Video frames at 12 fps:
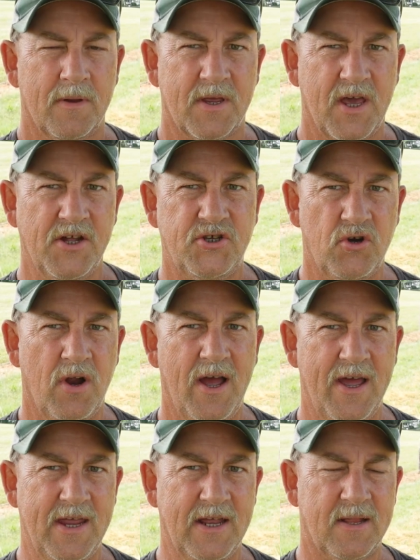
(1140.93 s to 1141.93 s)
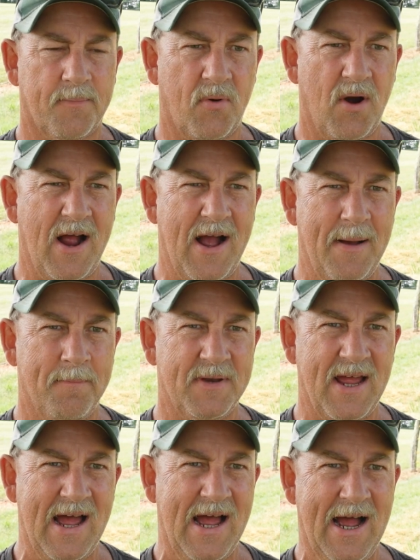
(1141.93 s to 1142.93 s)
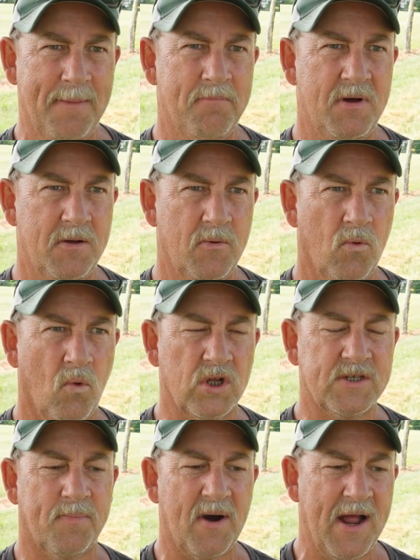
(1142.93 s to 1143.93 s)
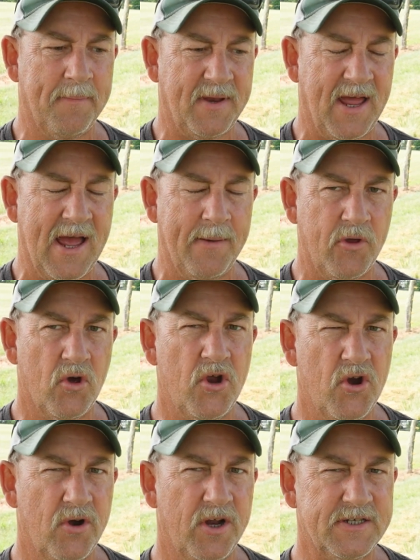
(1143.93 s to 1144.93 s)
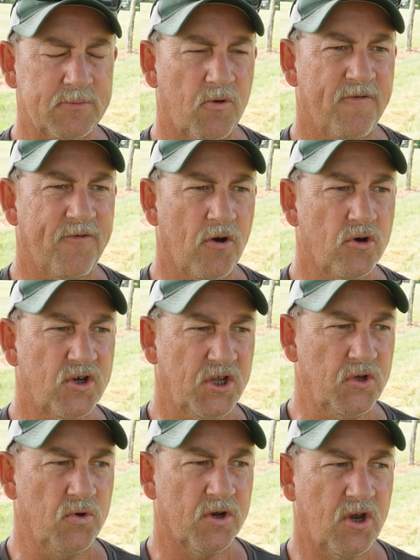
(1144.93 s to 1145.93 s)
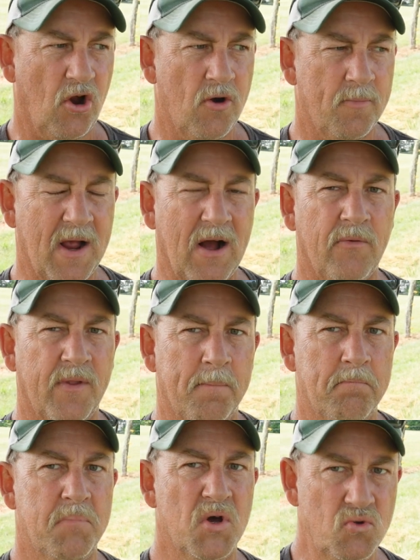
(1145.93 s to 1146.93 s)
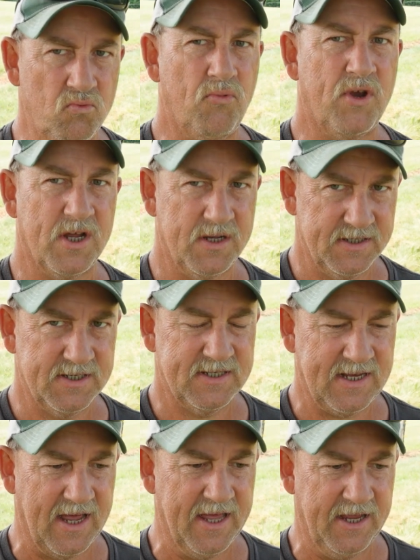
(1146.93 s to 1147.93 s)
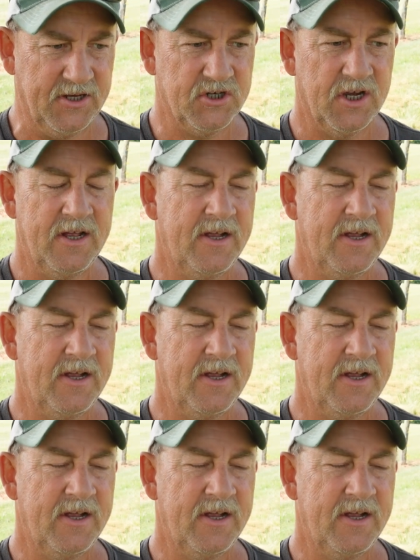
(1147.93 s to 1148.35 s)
Cut your hay at the prime time. What's prime time? You'll hear us refer to a term called the boot stage.